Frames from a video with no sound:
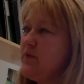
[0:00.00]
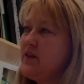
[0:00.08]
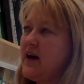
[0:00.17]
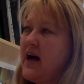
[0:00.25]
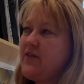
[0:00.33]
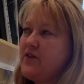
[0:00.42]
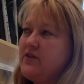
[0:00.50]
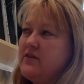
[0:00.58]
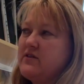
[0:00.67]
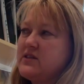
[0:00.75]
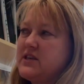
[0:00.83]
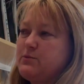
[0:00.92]
The other thing
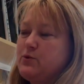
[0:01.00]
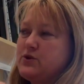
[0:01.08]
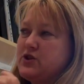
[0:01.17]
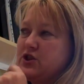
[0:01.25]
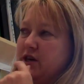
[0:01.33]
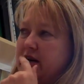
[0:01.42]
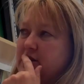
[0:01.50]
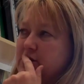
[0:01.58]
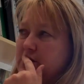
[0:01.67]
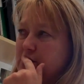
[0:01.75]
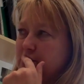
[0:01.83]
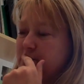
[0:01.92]
that the dashboard's
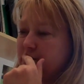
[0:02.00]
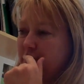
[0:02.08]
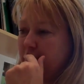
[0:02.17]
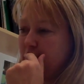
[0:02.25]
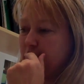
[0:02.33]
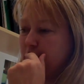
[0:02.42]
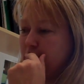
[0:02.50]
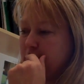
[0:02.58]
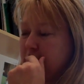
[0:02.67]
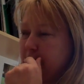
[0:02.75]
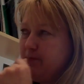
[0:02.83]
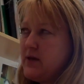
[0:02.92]
changed in terms of our
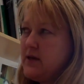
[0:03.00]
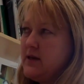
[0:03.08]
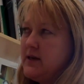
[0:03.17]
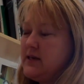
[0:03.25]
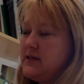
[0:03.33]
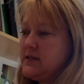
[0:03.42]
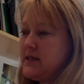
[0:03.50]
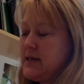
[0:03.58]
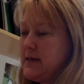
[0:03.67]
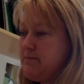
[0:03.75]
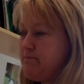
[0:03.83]
reporting is